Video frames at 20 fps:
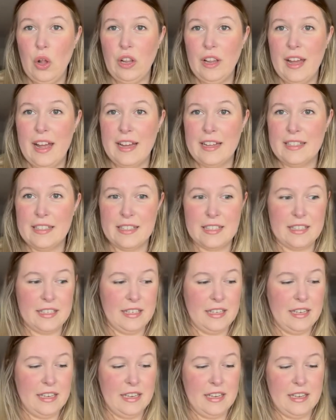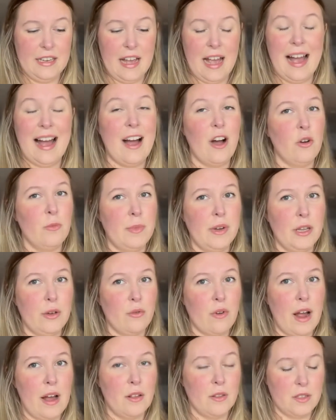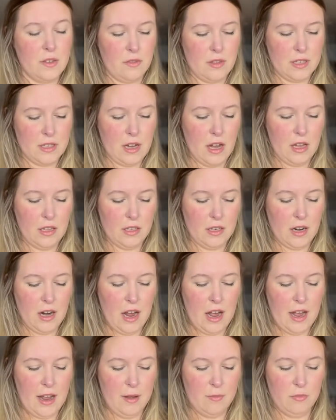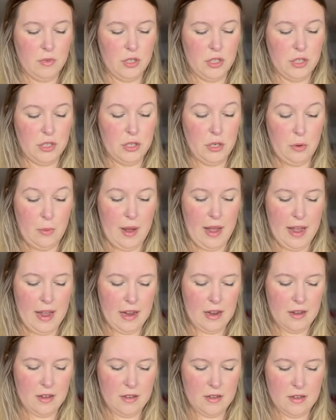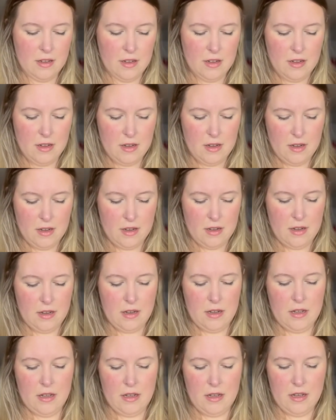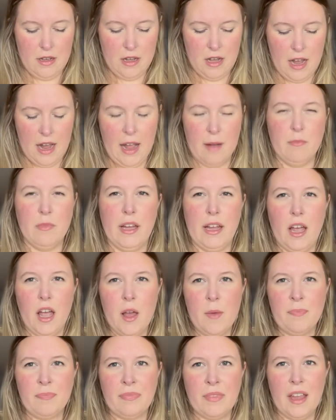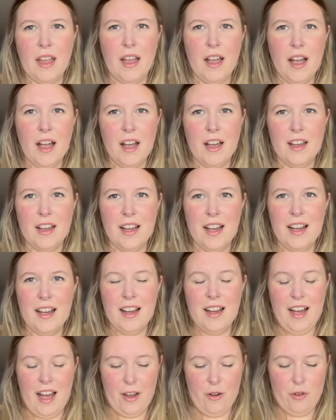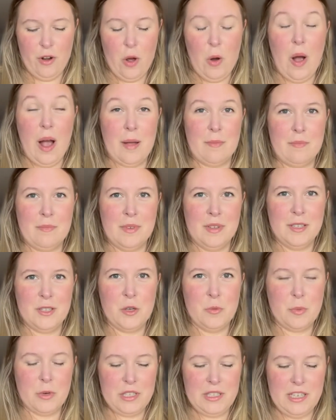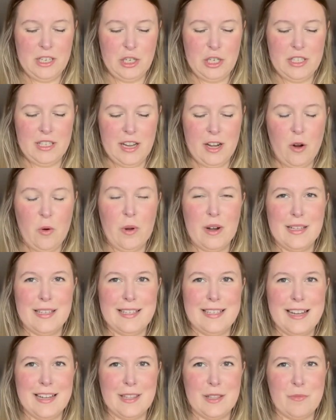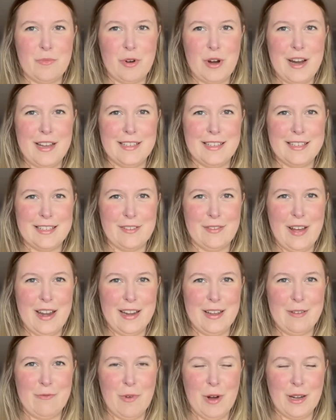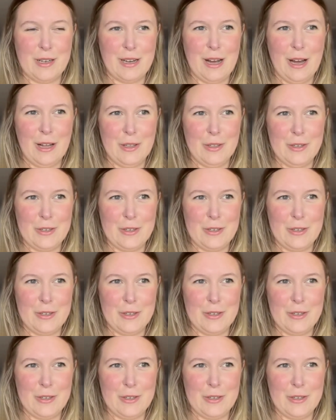and see how many rounds of this color I am doing. I'm like, I don't know, I'm superstitious. I don't want to sing the praises of any one color